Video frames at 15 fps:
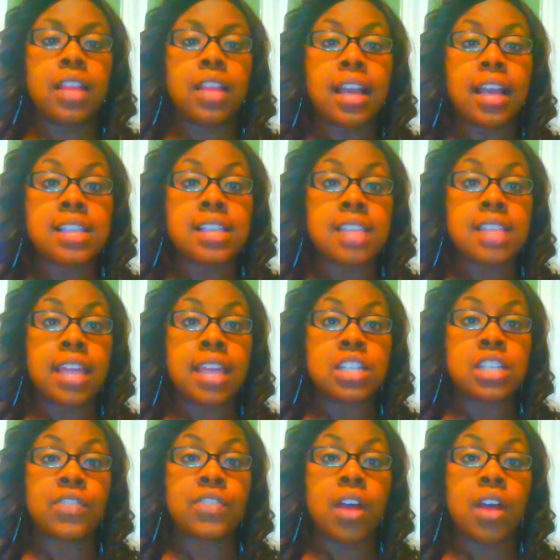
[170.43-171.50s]
like I said,
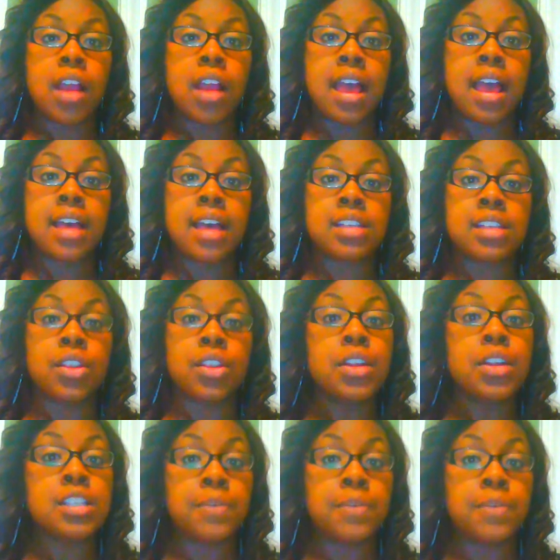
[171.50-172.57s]
as far as
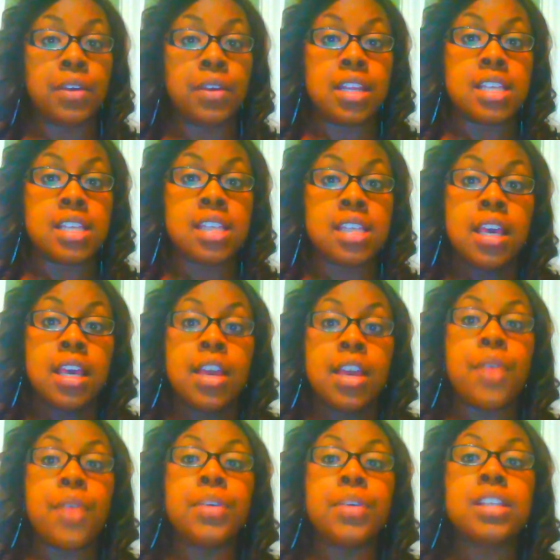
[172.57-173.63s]
learning disabilities,
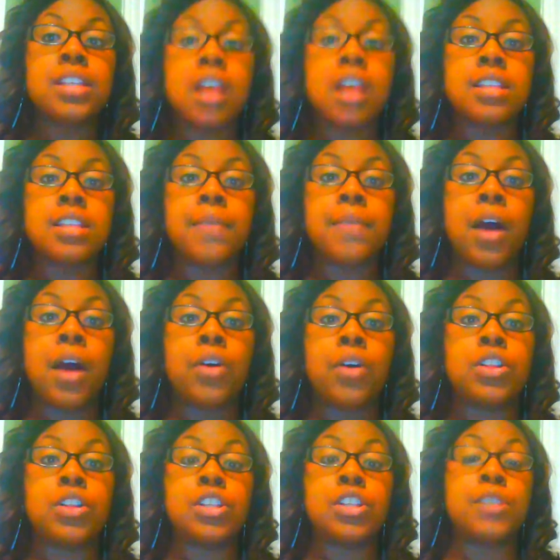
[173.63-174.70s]
it really talked
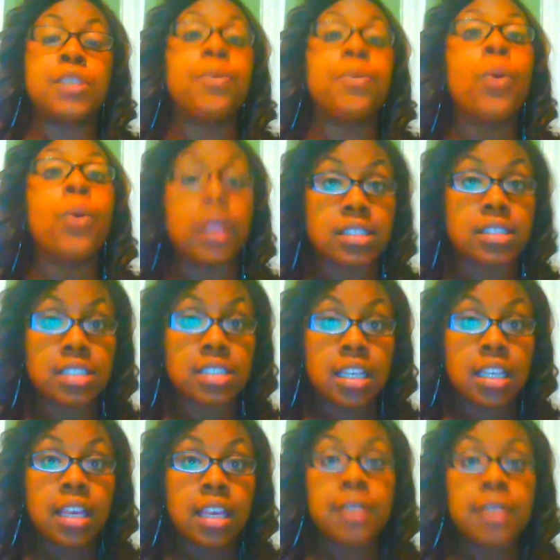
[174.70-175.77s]
about the support,
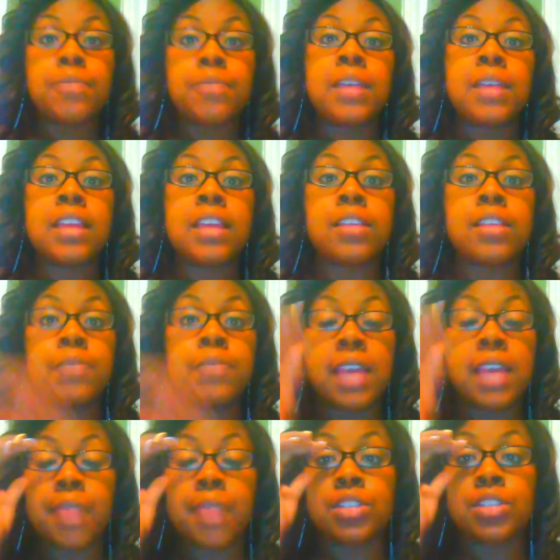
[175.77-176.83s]

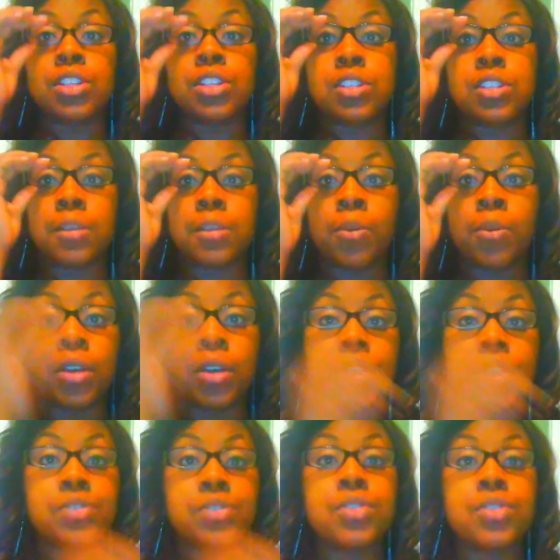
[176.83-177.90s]
being able to just support
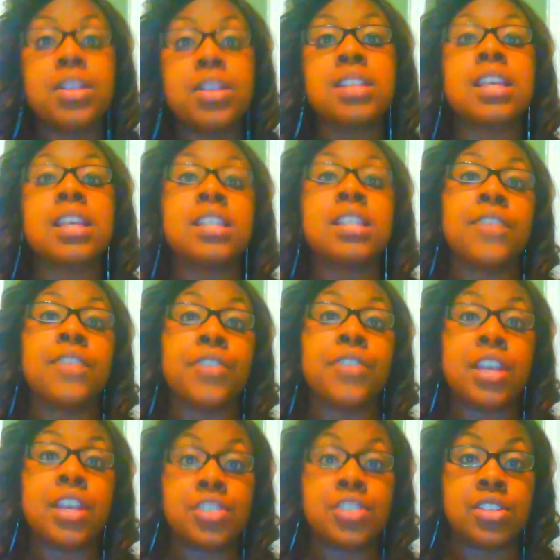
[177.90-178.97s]
those students and
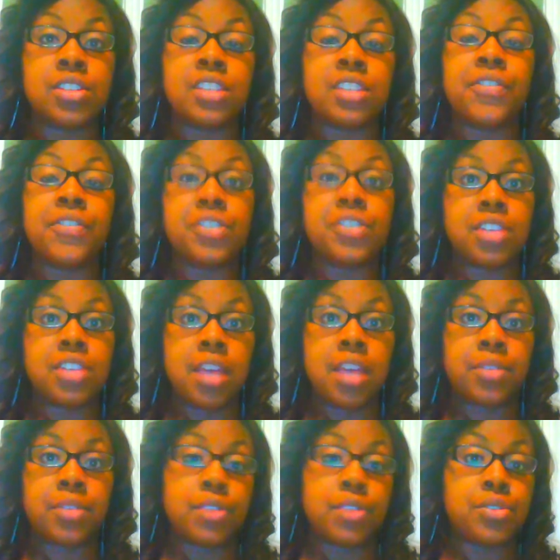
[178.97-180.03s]

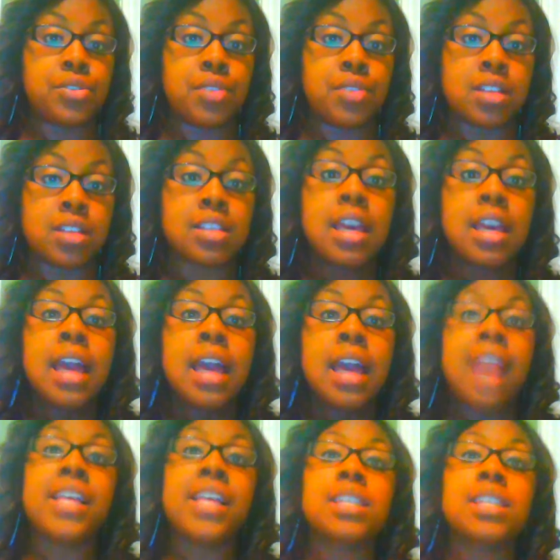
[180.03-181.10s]
differentiate with those students.
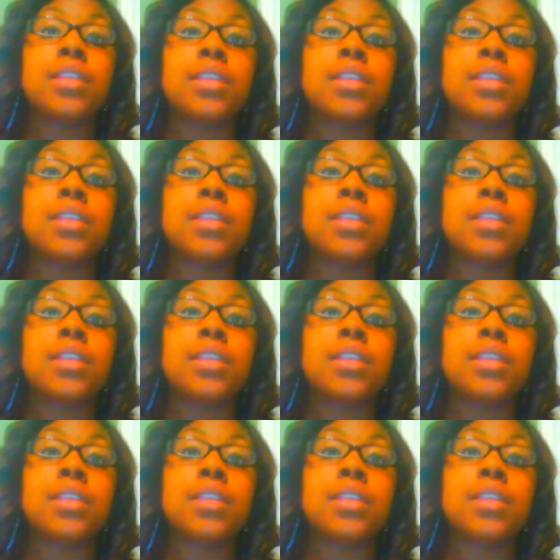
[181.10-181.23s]
And that's